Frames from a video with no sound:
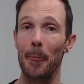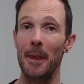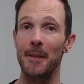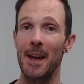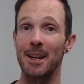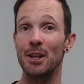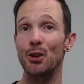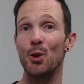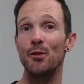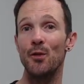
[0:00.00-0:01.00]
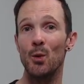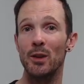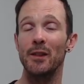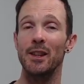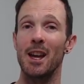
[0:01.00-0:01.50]
that can go forward in
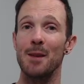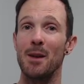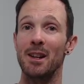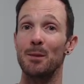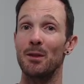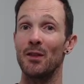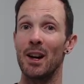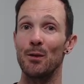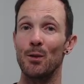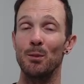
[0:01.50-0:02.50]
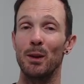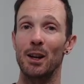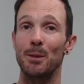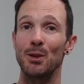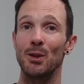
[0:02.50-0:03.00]
the game and can provide role-playing
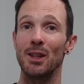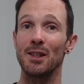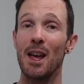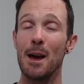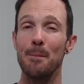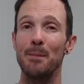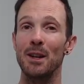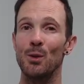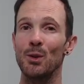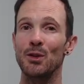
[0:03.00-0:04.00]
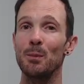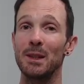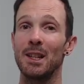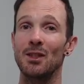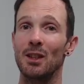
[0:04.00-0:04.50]
opportunities, but also
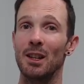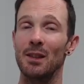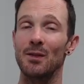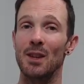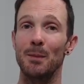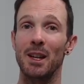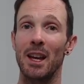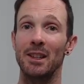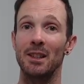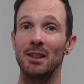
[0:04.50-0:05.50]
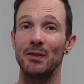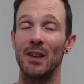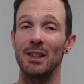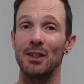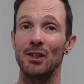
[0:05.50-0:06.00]
potentially gives a mechanical
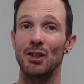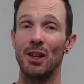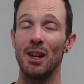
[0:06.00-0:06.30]
advantage.